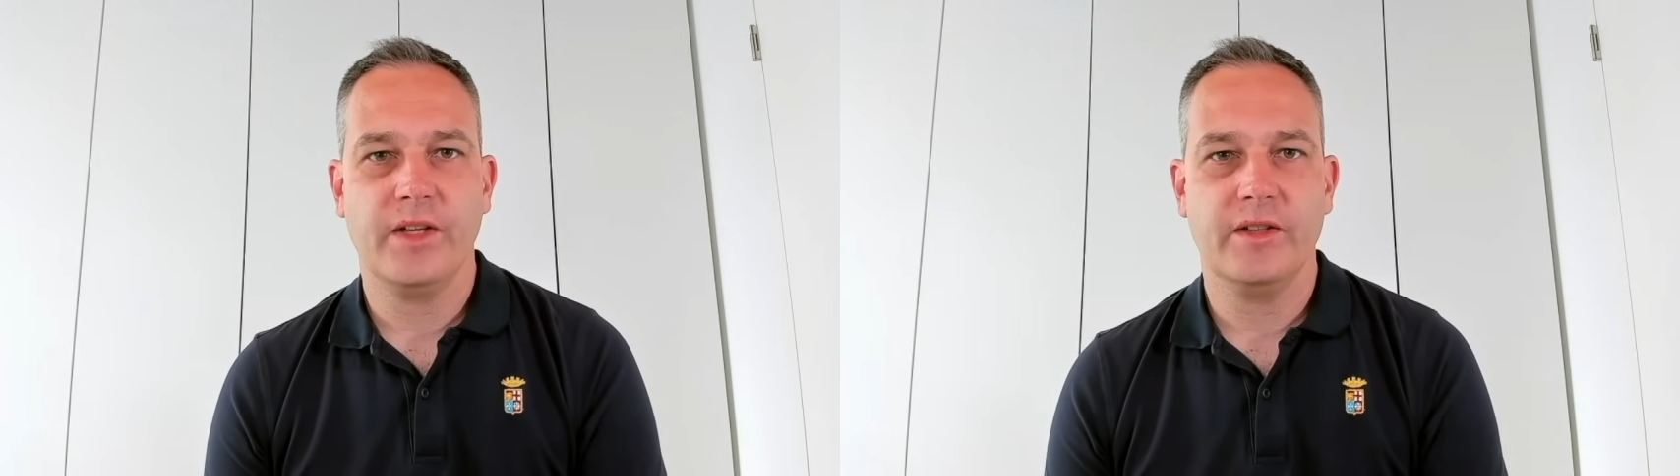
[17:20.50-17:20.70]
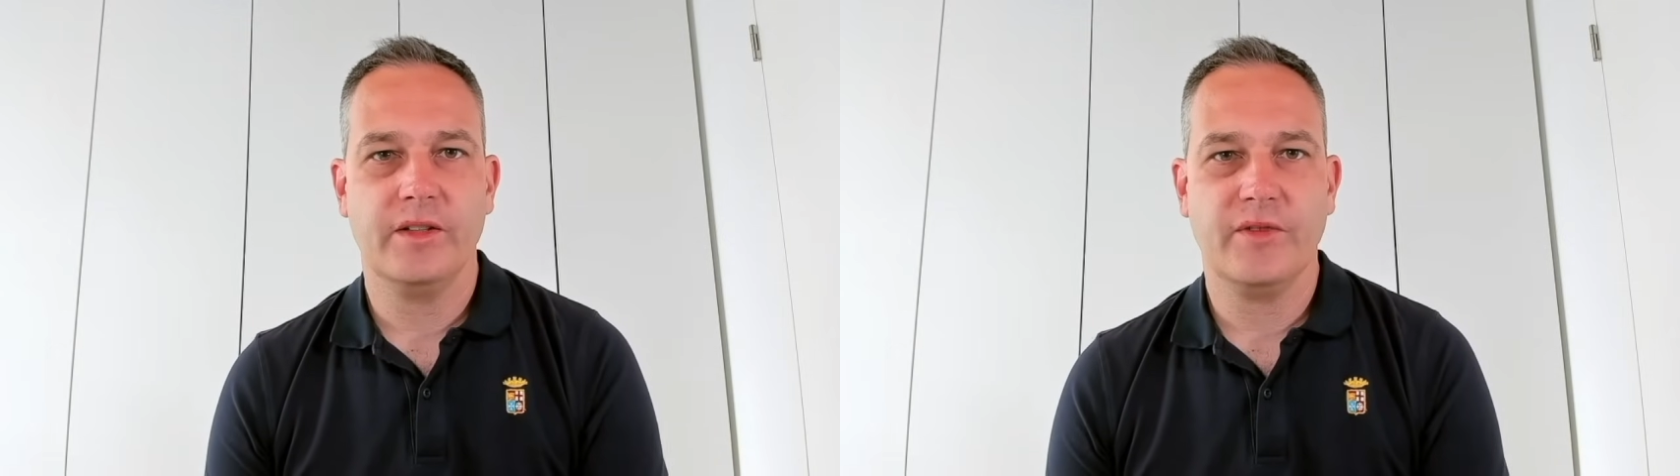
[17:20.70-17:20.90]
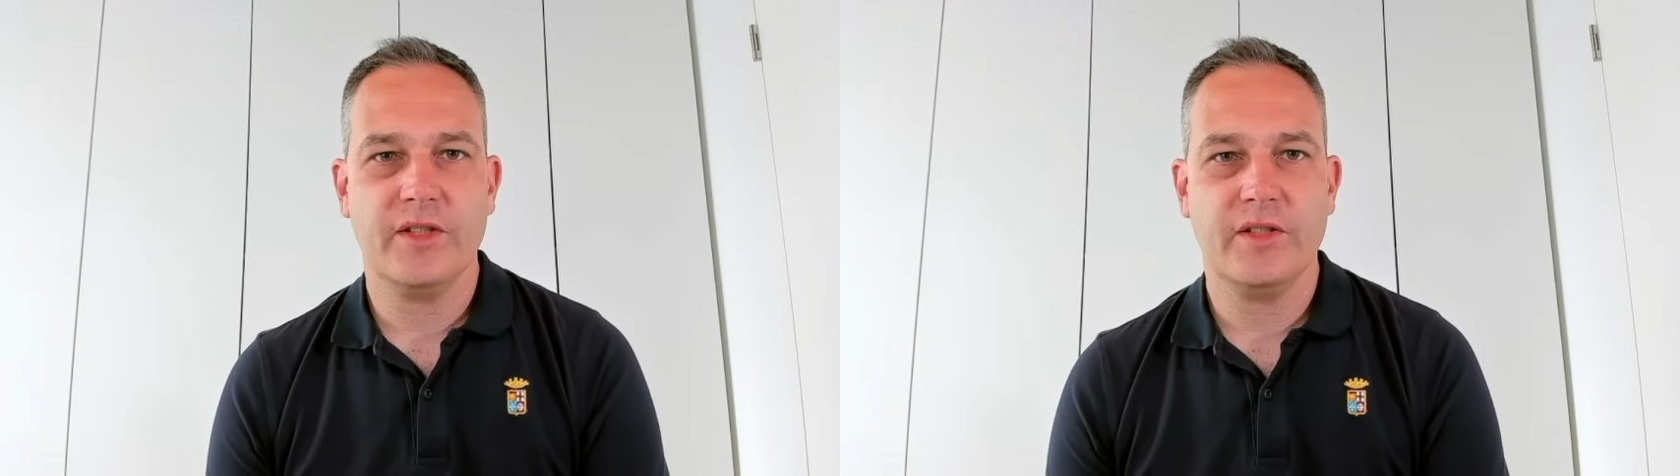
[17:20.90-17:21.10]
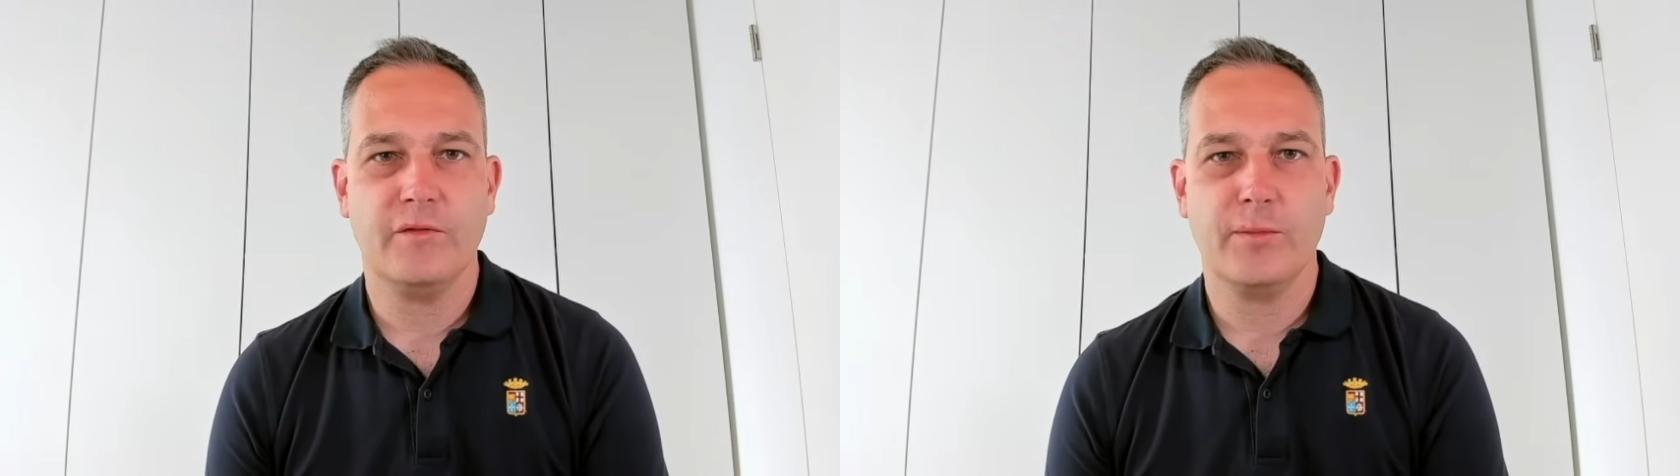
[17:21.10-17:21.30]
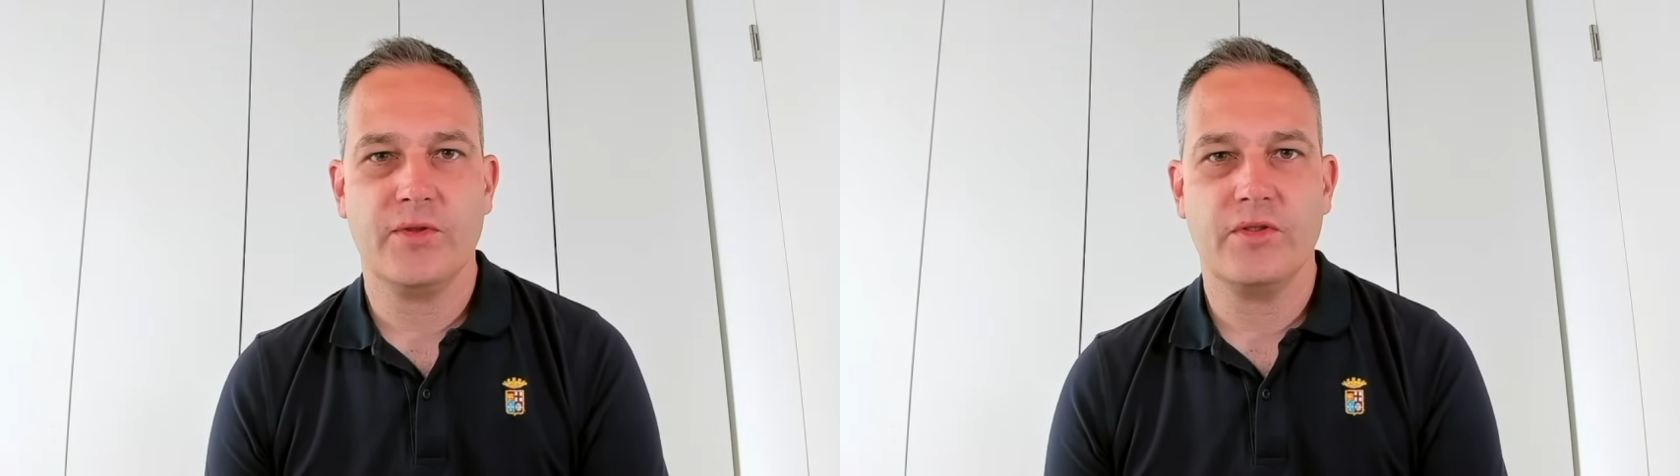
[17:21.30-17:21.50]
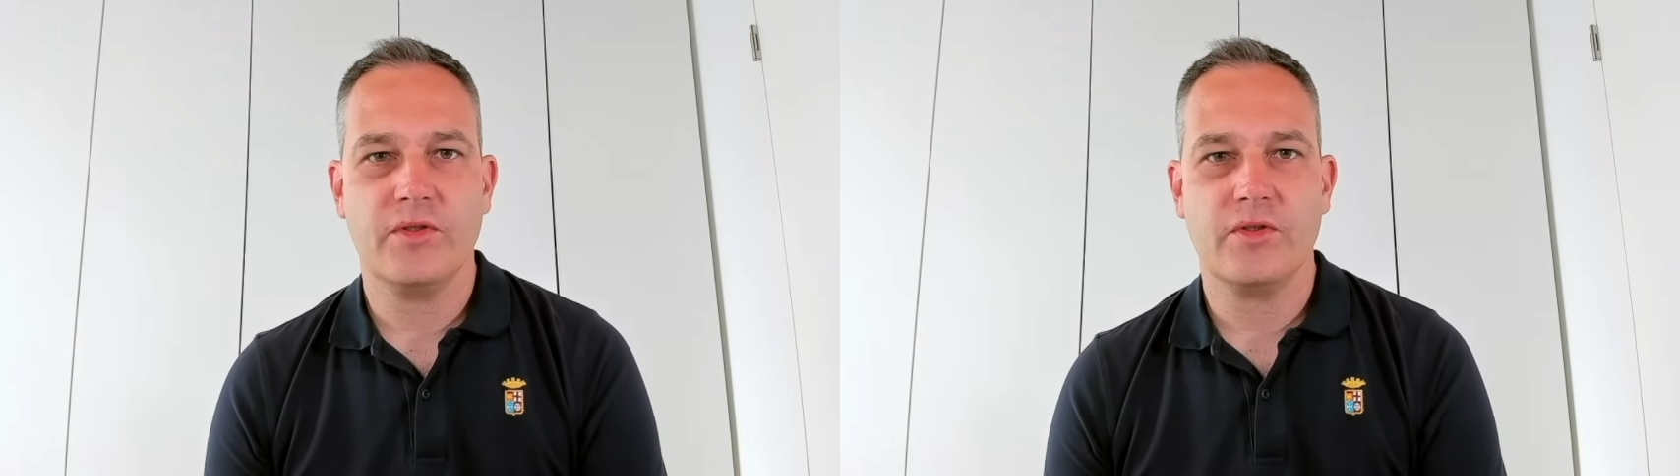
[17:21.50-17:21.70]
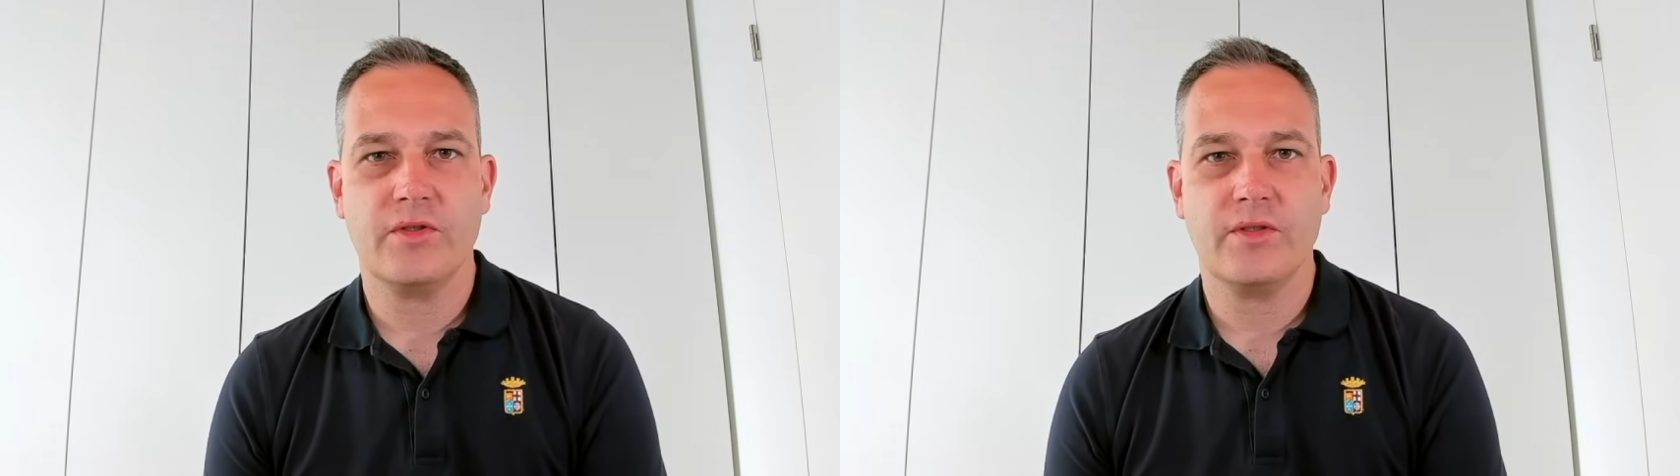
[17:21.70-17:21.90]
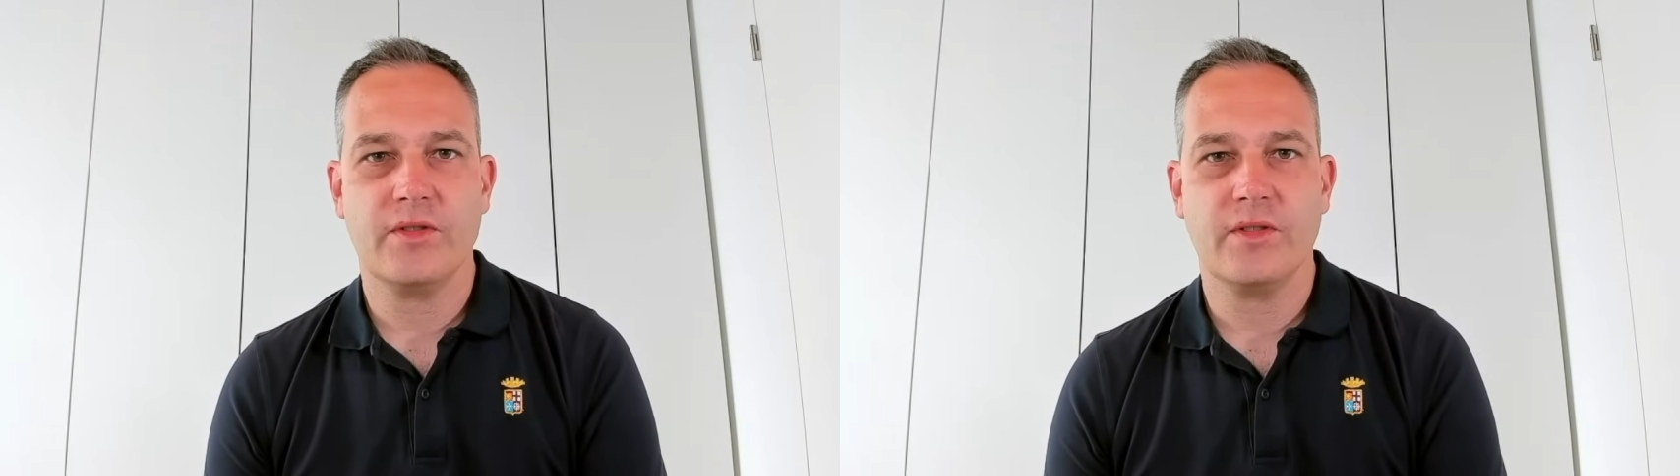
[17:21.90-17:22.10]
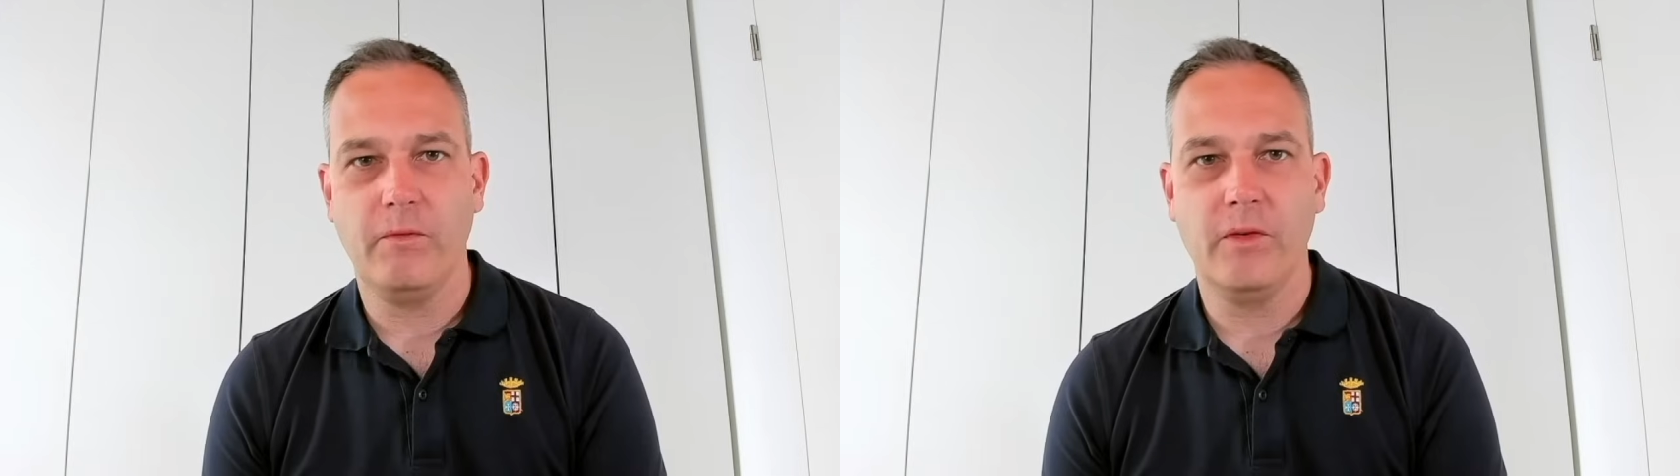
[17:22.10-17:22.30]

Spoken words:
defensive positions.